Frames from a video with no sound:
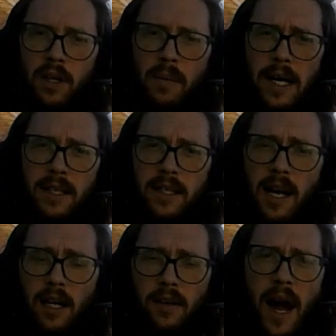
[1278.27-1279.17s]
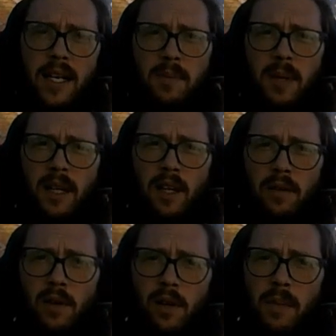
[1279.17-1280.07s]
the mind is not grasping, and
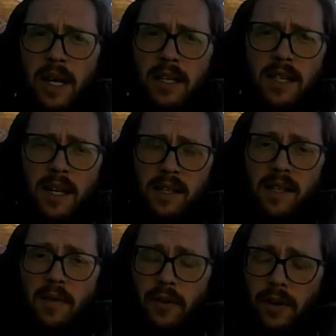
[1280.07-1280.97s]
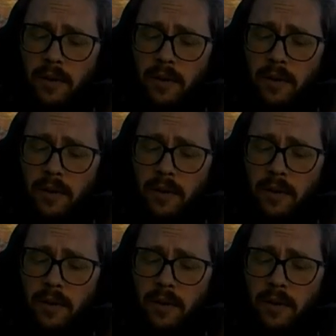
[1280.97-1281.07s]
therefore the mind is not suffering.